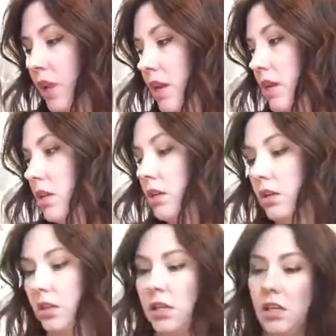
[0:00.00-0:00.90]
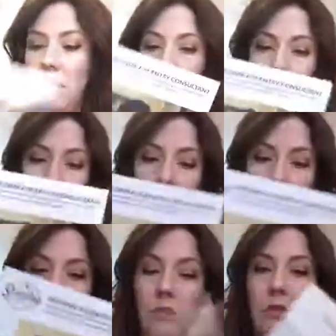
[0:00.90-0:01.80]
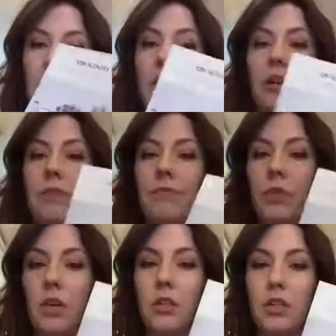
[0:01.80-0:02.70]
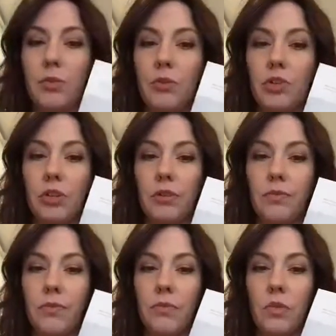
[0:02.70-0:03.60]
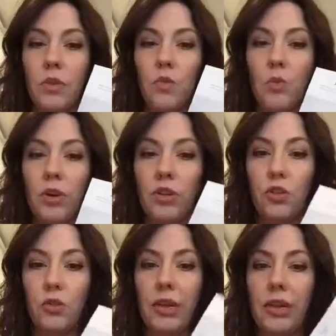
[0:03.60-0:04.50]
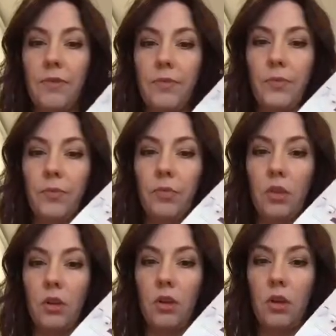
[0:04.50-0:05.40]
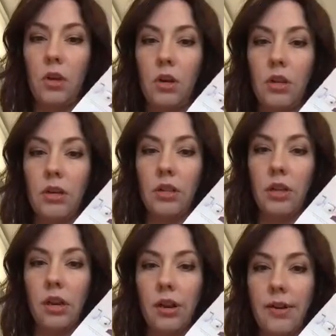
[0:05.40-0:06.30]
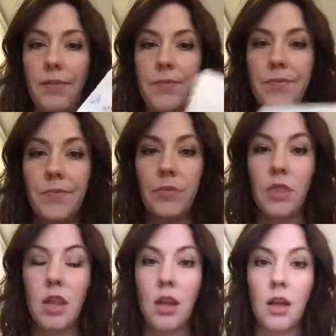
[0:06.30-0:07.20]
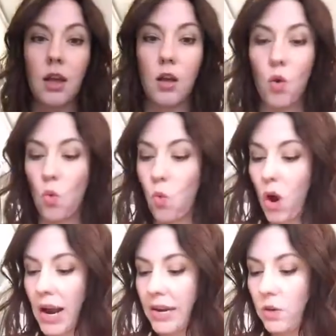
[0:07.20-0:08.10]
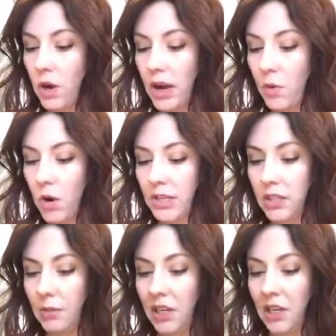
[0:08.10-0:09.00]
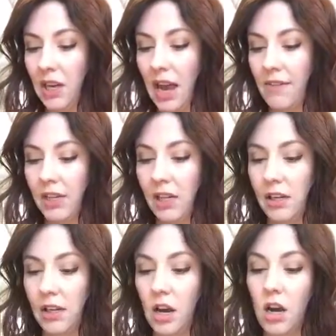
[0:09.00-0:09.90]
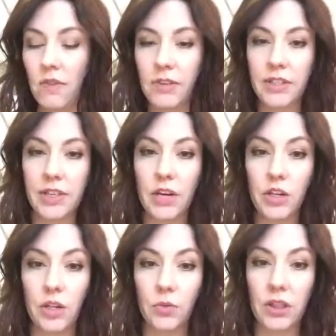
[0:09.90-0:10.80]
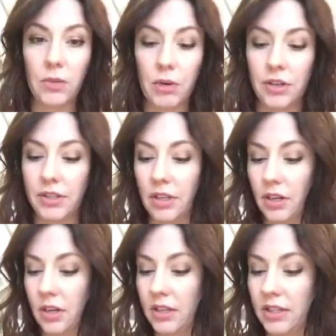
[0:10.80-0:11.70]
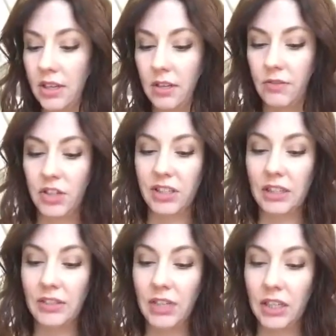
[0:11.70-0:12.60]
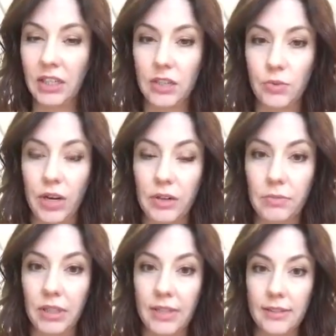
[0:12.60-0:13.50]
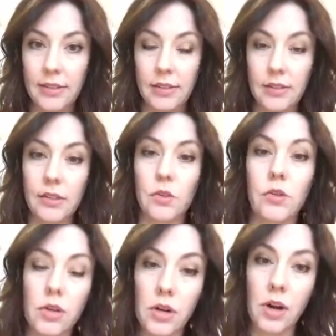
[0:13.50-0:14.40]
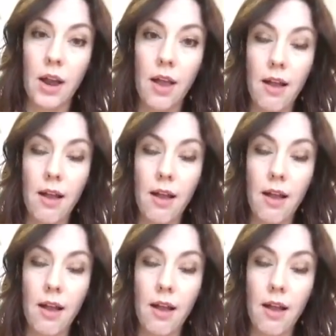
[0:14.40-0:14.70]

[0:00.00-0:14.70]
in the, right here on this brochure. Where to join, on there. why do I want to be having a conversation with the person instead of just leaving these random places or